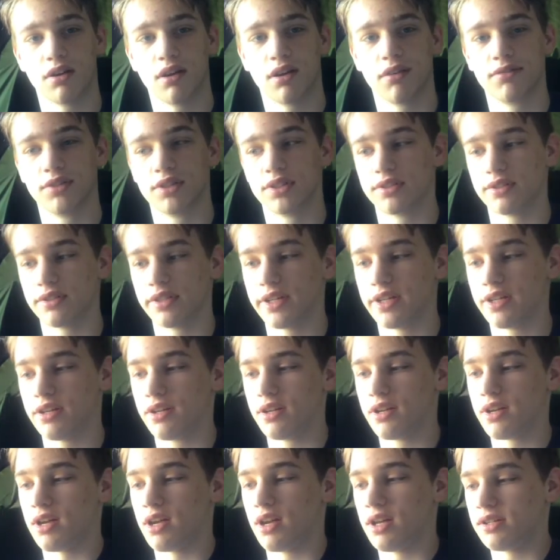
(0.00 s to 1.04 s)
obviously,
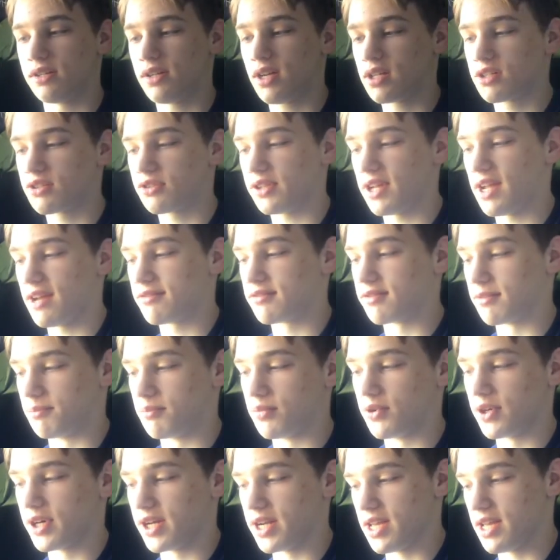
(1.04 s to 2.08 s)
and you actually have to
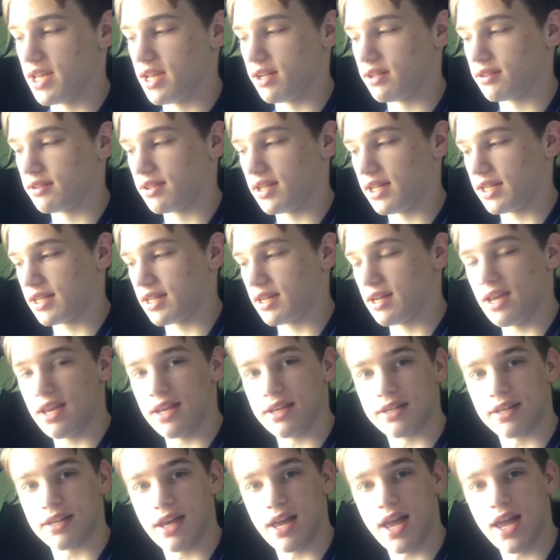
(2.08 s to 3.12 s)
put it in like an
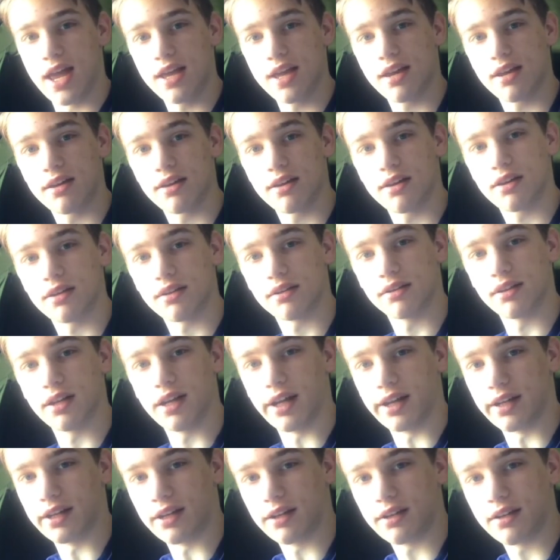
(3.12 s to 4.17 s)
AK,
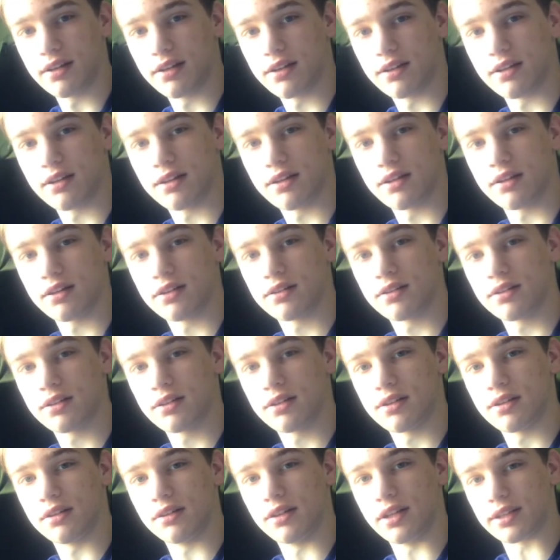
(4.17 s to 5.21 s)
like
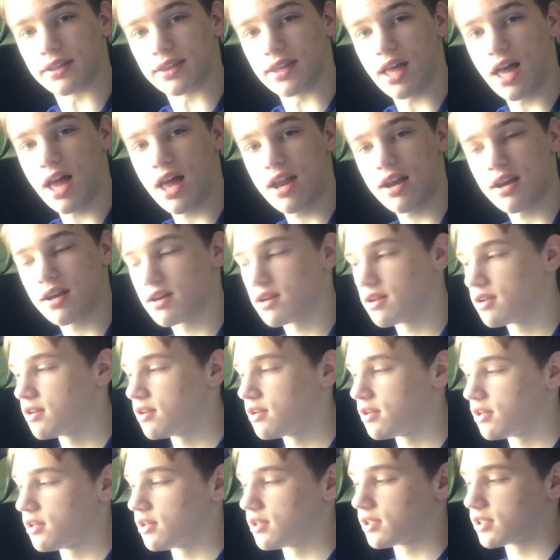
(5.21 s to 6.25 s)
like that,
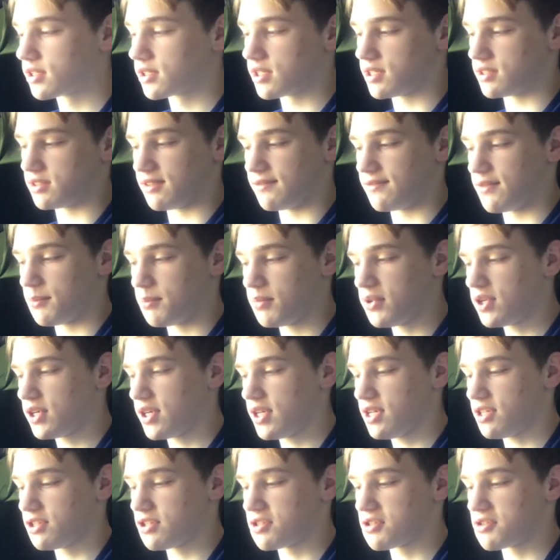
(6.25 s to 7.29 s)
because if you put it
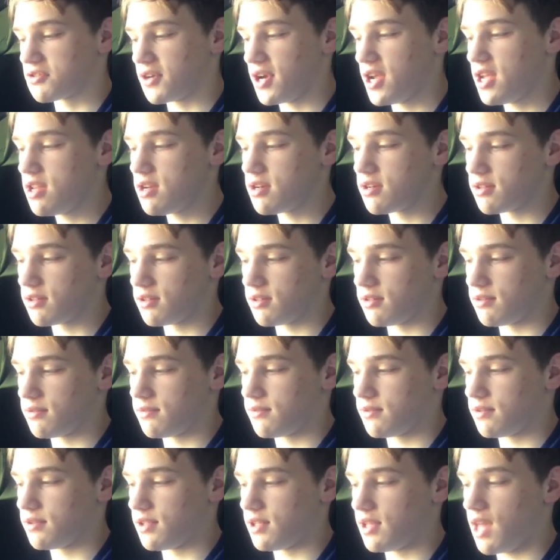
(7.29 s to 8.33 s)
in straight,
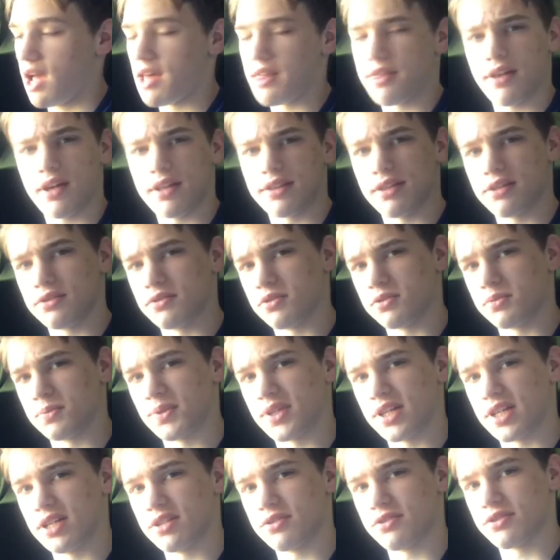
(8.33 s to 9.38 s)
I thought this was
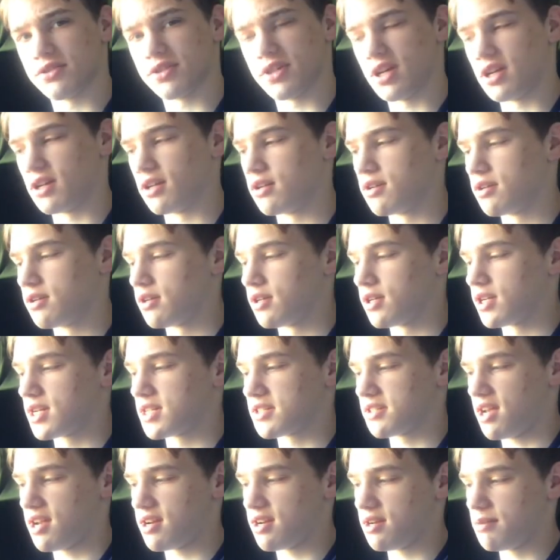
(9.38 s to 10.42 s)
pretty interesting
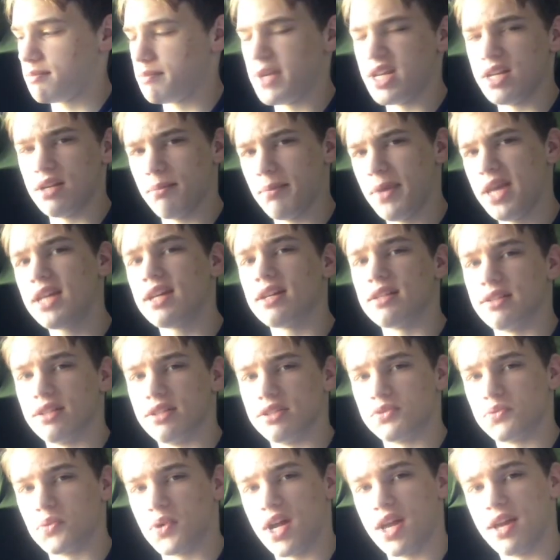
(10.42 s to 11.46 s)
because I didn't mean to make it
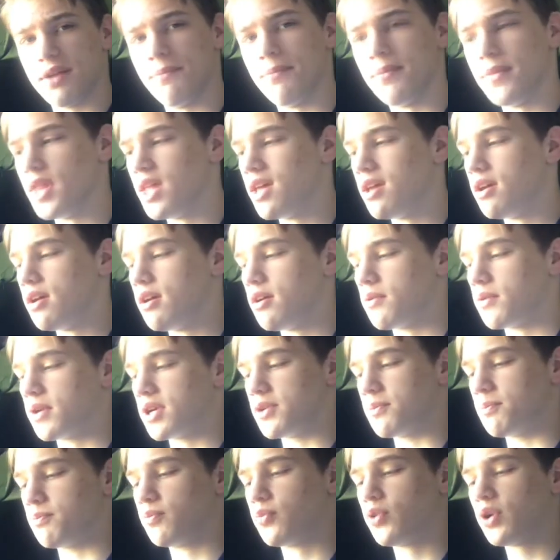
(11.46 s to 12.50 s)
this way. When
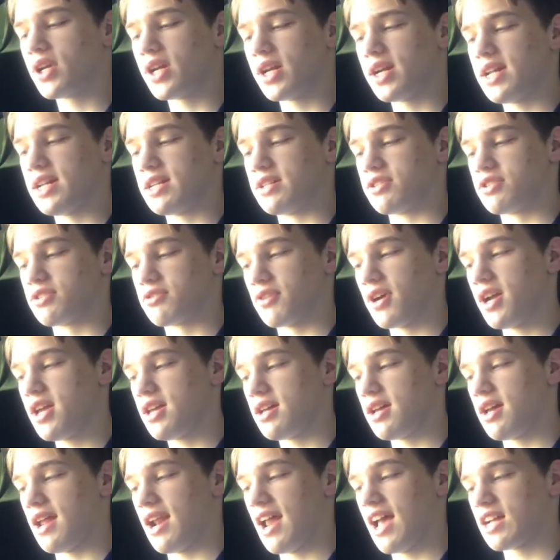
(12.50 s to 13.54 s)
you put it in
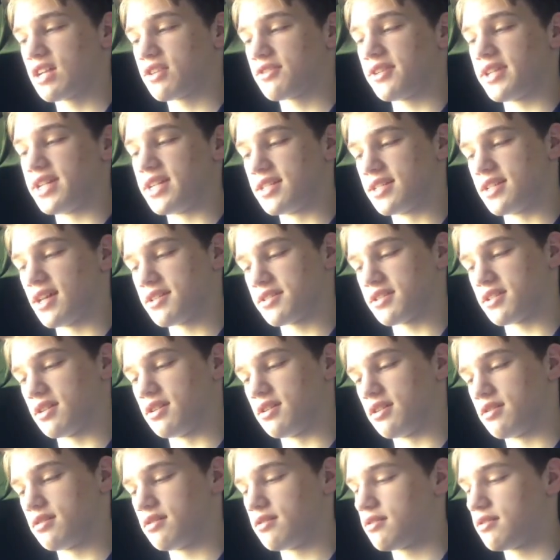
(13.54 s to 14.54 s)
straight, it actually doesn't